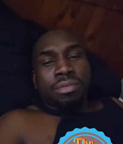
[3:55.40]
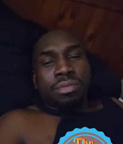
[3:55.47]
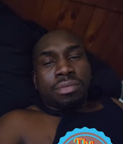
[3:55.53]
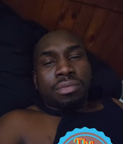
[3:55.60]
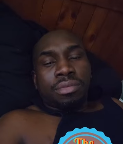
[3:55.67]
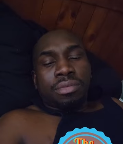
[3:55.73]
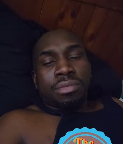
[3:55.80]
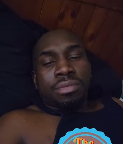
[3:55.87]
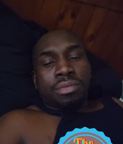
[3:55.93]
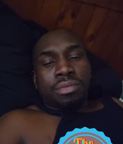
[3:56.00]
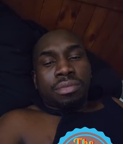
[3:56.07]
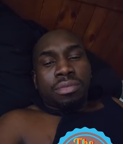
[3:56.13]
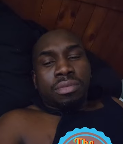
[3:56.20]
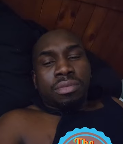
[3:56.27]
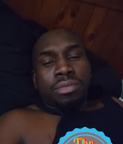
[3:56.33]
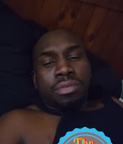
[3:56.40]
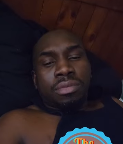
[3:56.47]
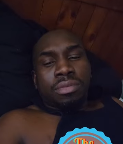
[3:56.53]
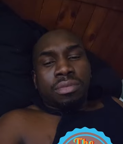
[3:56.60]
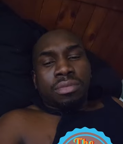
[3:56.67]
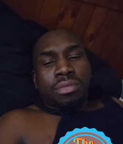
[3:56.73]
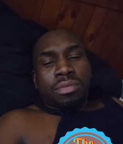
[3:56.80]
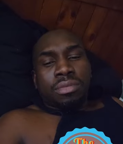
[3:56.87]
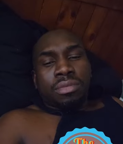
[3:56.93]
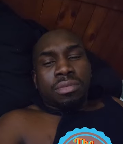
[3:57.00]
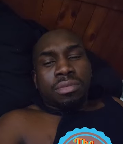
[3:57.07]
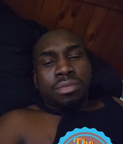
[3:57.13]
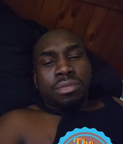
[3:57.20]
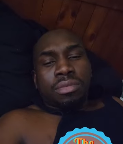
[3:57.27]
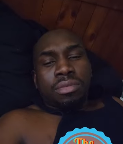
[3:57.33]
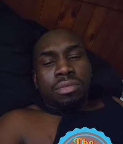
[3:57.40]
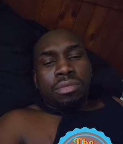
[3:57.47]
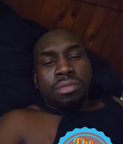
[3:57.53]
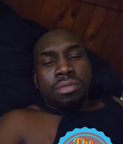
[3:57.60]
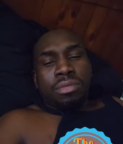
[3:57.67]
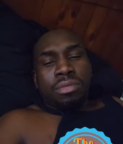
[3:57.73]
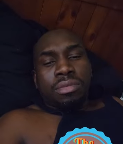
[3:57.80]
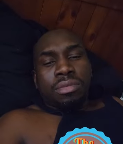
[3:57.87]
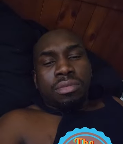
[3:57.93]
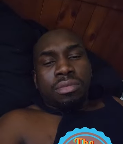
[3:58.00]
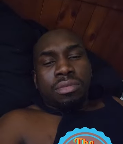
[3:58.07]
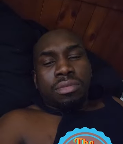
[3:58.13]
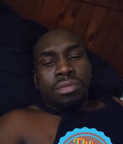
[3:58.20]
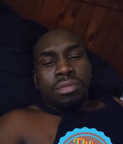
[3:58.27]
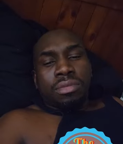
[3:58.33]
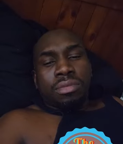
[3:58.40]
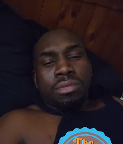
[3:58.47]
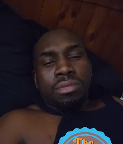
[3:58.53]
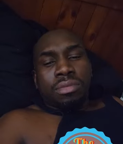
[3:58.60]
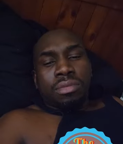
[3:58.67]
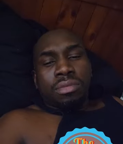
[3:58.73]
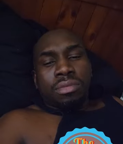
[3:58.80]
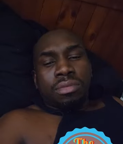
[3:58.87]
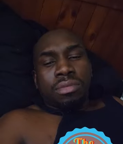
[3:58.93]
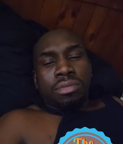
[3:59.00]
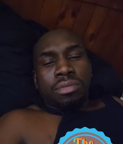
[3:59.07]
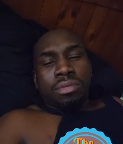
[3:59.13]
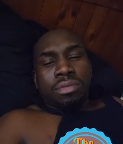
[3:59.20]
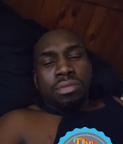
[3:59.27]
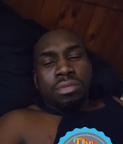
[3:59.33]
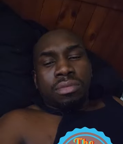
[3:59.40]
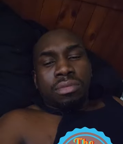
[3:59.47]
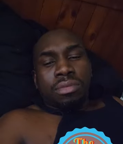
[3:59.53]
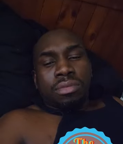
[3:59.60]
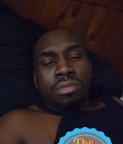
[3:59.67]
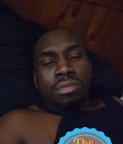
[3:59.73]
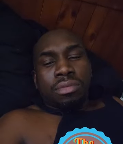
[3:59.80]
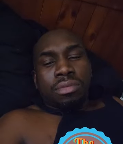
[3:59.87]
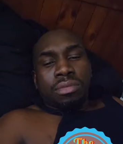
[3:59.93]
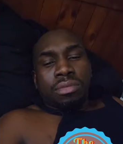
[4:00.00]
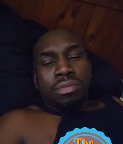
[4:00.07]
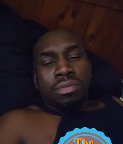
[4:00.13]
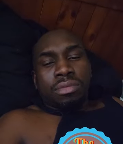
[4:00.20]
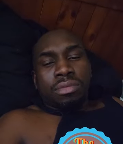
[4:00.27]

Nothing is said.